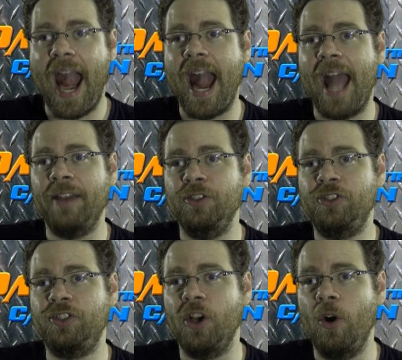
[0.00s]
And
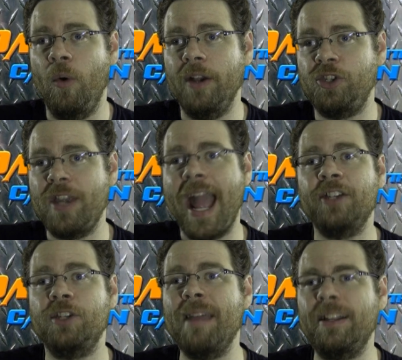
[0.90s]
so she
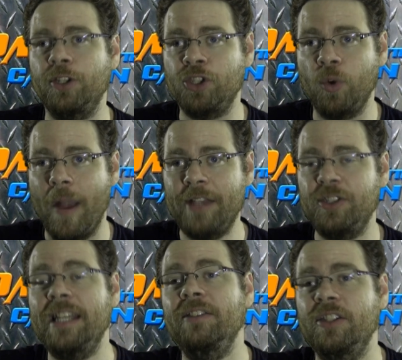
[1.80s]
has to make the
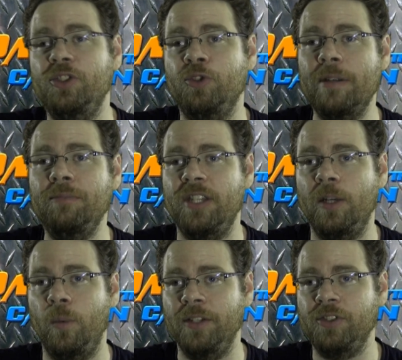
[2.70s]
choice in this dream
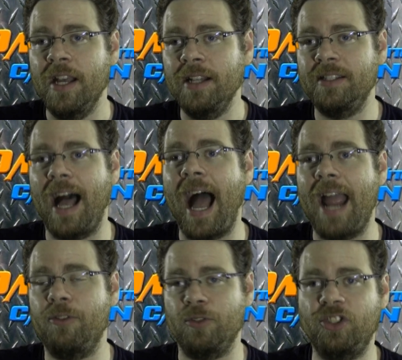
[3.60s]
sequence to
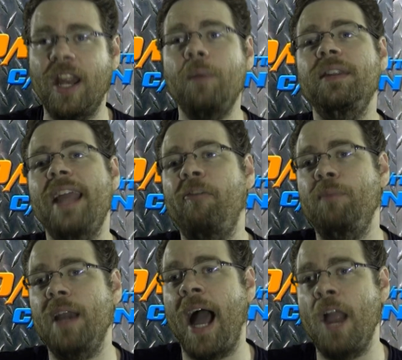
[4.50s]
either stay with the
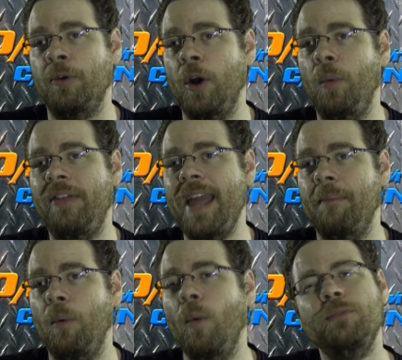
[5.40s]
FBI or go with
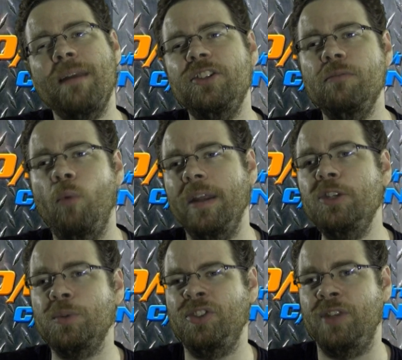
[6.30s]
him. And what makes it more
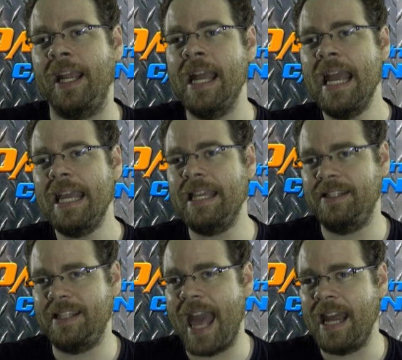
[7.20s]
interesting
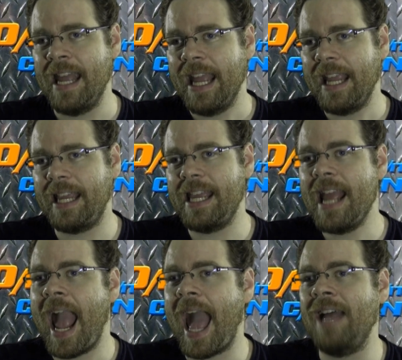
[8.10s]
is that he
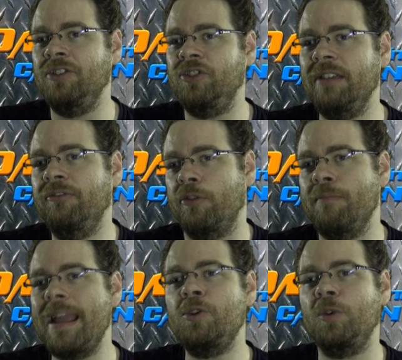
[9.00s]
has
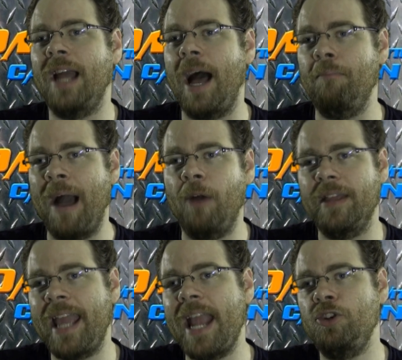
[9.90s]
information about
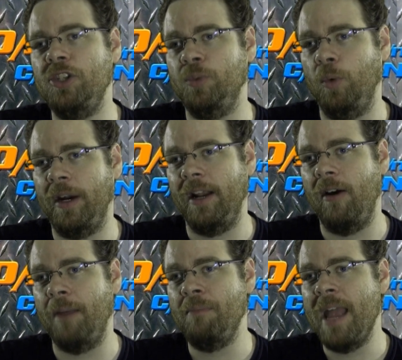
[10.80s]
the case she's working
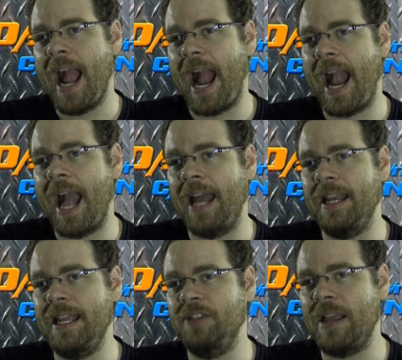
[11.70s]
on
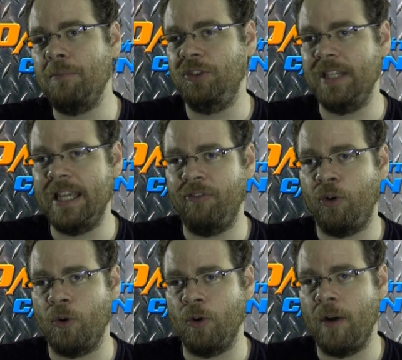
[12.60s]
and is able to give
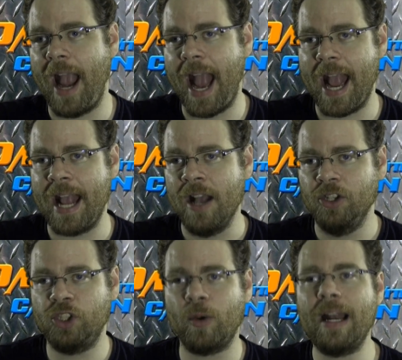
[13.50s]
her a
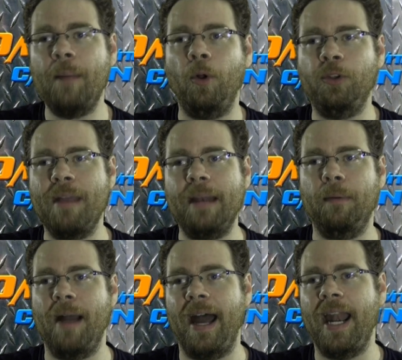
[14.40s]
straight-up ultimatum
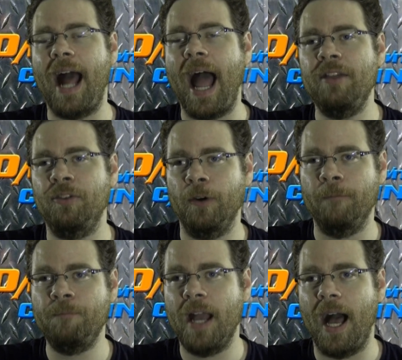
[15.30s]
about it. Either